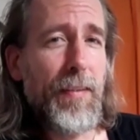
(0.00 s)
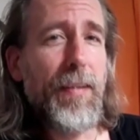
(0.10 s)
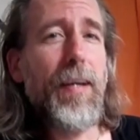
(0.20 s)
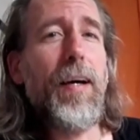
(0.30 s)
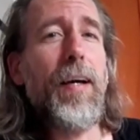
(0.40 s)

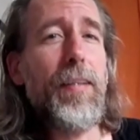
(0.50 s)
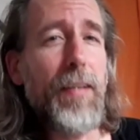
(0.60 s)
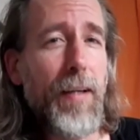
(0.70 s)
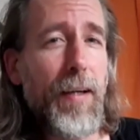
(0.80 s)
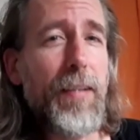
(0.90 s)
I
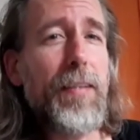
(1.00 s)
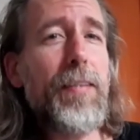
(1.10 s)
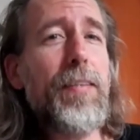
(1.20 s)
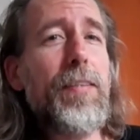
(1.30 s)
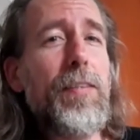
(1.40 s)

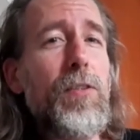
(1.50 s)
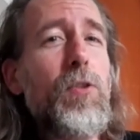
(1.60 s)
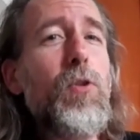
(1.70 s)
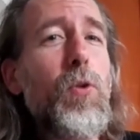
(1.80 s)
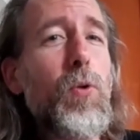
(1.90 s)

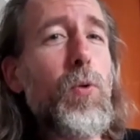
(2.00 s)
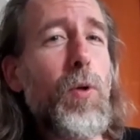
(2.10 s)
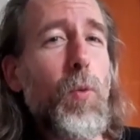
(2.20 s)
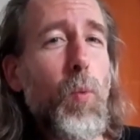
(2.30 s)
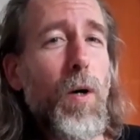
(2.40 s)
do
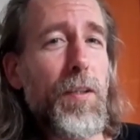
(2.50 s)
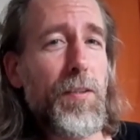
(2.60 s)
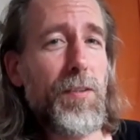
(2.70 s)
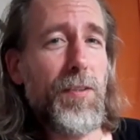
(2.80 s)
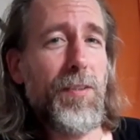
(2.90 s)

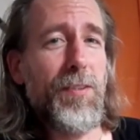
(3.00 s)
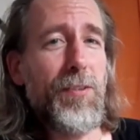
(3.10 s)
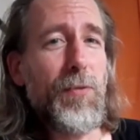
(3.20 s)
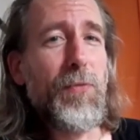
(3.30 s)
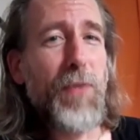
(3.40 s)
want
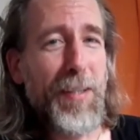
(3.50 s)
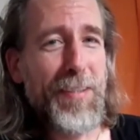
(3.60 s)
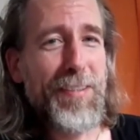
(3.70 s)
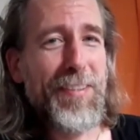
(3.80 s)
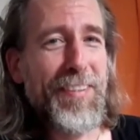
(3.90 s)
to
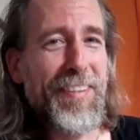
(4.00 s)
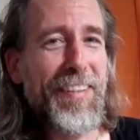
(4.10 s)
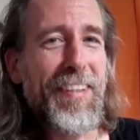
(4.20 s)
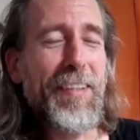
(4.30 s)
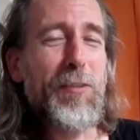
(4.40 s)
fight,
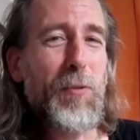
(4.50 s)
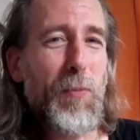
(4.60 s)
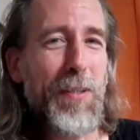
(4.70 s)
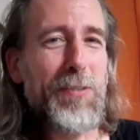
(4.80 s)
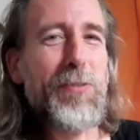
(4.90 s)
and I do
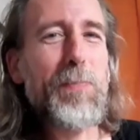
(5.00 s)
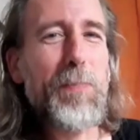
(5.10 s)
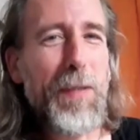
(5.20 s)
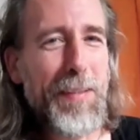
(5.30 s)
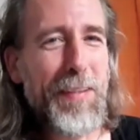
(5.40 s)
want to
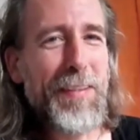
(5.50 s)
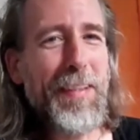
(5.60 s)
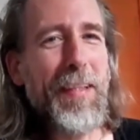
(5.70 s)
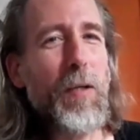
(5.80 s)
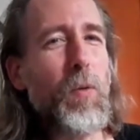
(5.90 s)
spar,
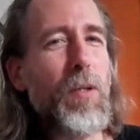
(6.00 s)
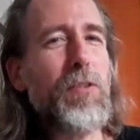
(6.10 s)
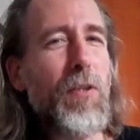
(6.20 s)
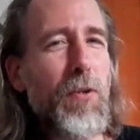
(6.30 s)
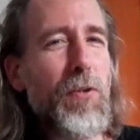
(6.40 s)
and I want
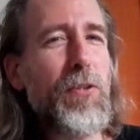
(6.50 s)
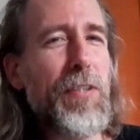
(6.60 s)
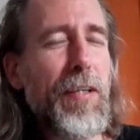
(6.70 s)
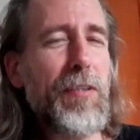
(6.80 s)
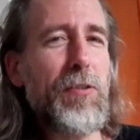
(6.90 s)
to learn
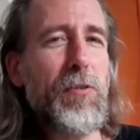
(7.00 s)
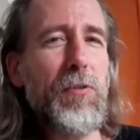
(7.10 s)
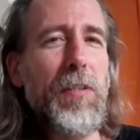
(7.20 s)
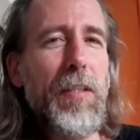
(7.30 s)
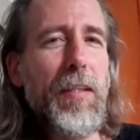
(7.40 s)
how to
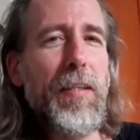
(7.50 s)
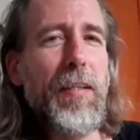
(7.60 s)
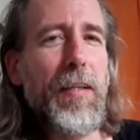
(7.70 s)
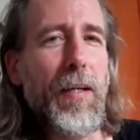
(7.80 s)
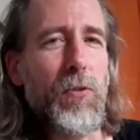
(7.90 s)

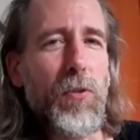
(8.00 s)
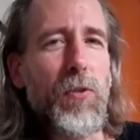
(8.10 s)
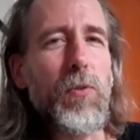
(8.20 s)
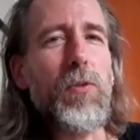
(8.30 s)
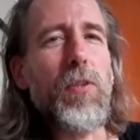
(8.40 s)

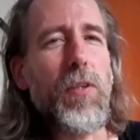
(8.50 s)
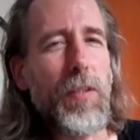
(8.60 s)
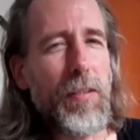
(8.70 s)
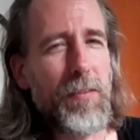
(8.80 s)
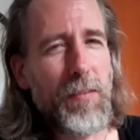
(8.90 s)
use all
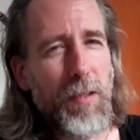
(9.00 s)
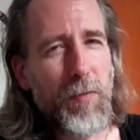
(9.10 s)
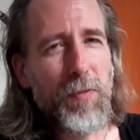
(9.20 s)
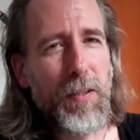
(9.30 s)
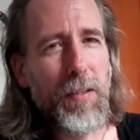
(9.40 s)
that
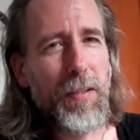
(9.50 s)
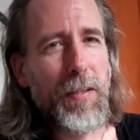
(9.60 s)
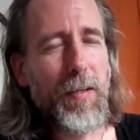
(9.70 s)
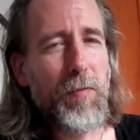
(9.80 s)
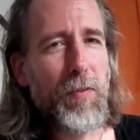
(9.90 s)
stuff that I
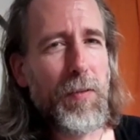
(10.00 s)
have